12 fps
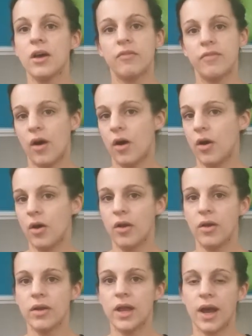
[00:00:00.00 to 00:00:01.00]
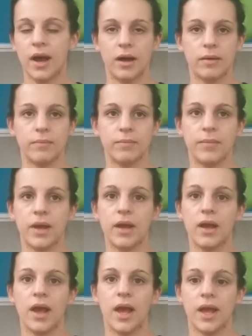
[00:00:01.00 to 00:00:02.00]
Vogue
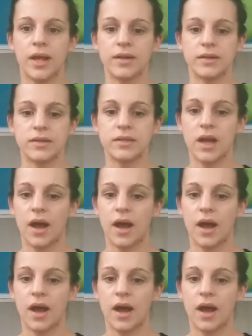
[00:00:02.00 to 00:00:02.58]
and